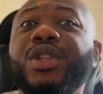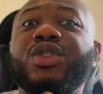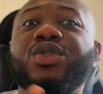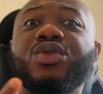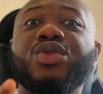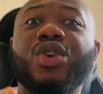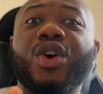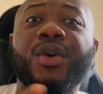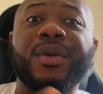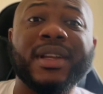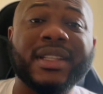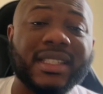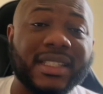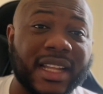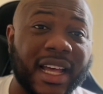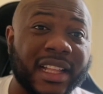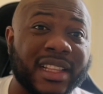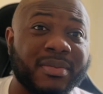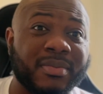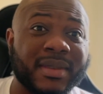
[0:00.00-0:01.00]
to correct
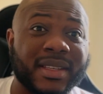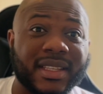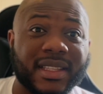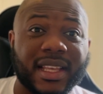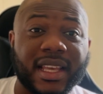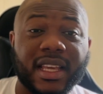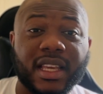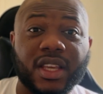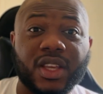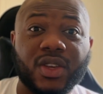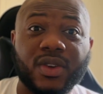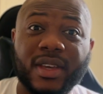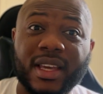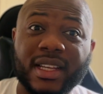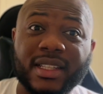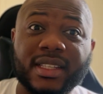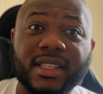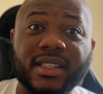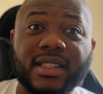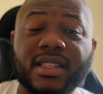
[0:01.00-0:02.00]
that mistake? You
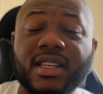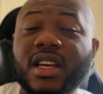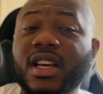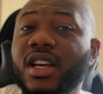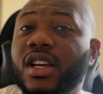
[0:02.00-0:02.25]
get it?